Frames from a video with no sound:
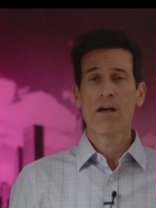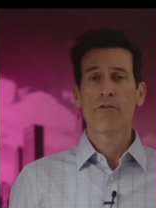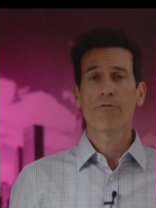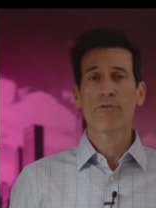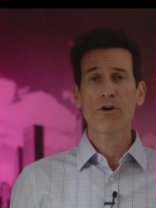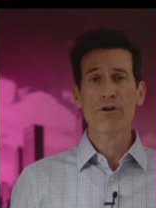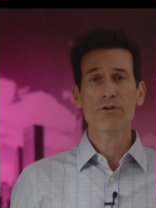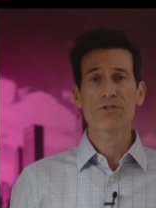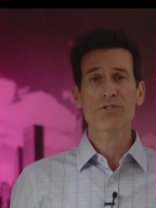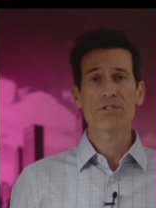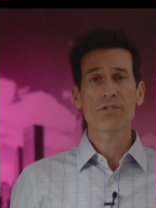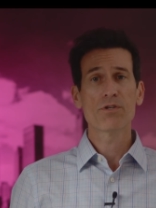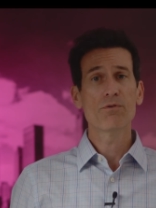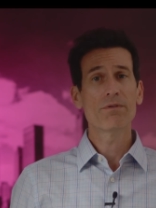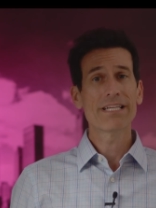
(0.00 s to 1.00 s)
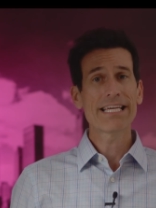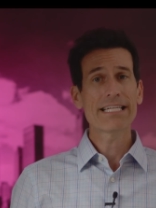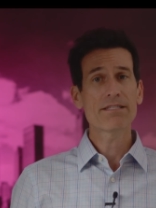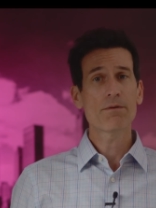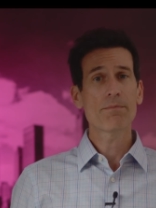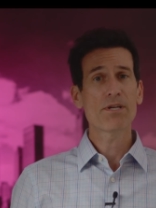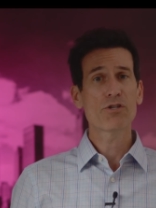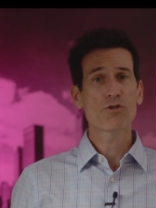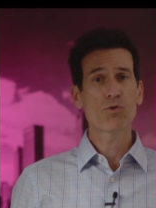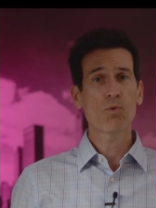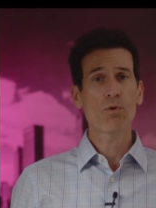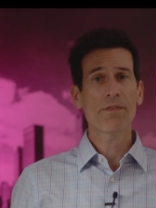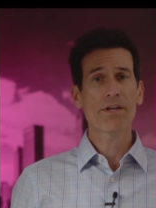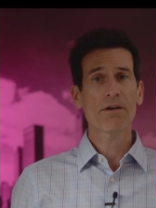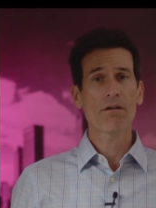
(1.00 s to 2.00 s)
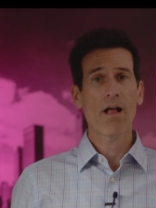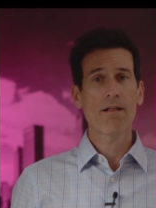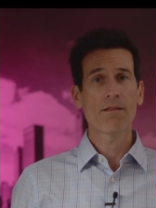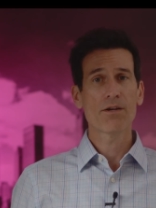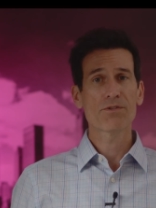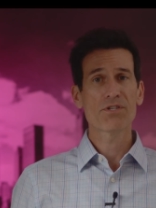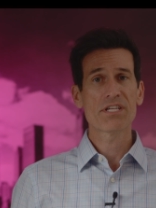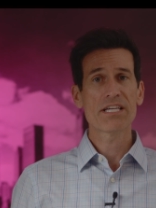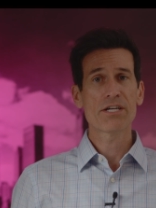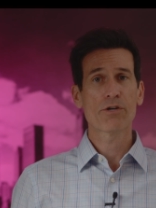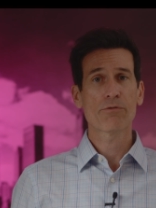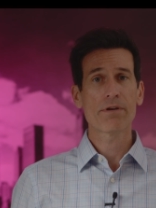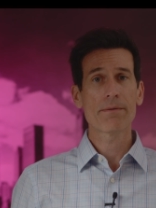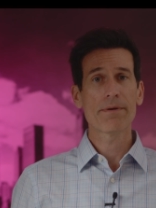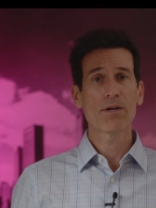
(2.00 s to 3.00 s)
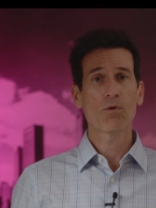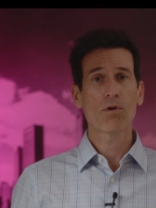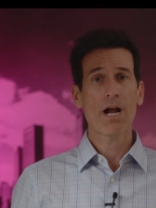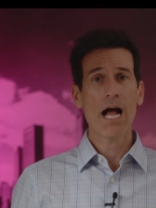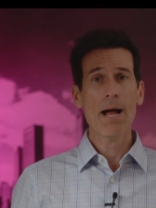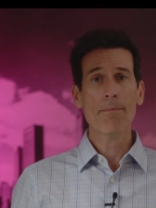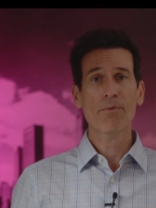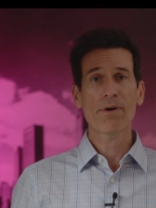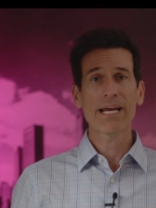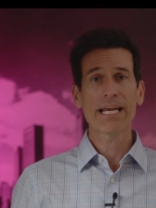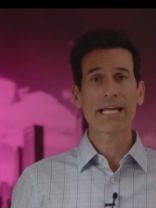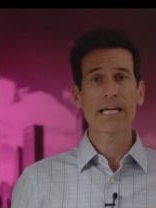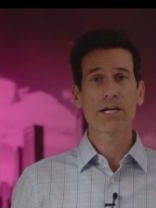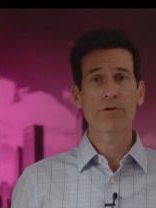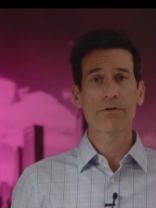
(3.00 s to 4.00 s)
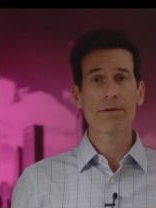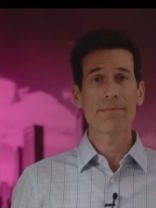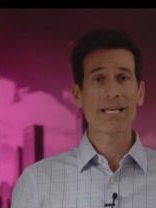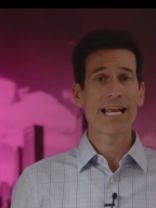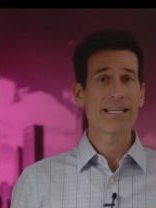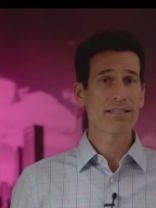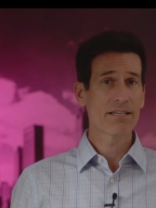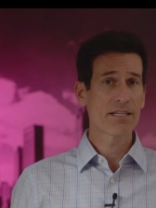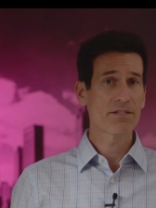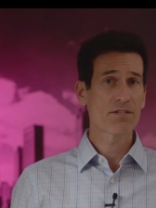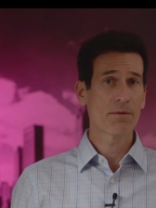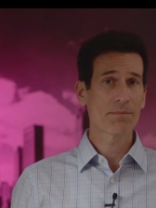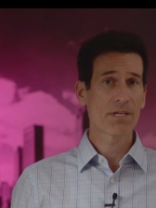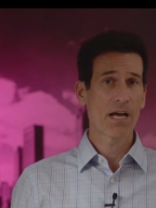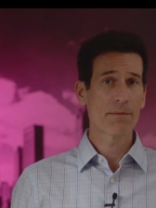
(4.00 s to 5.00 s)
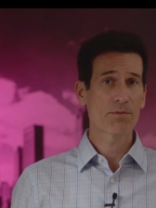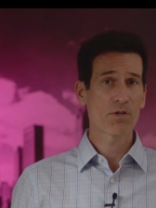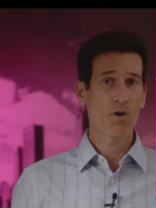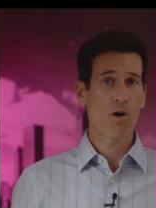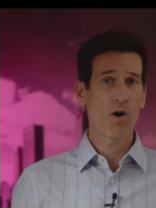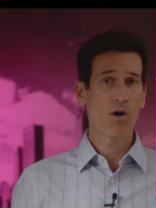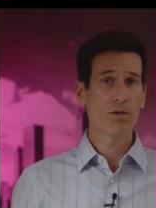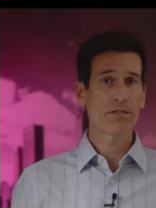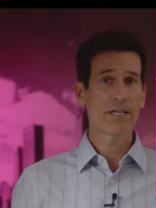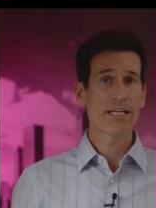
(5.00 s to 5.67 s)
First, you need to be sure that your LLC agreement, or operating agreement as it is sometimes called,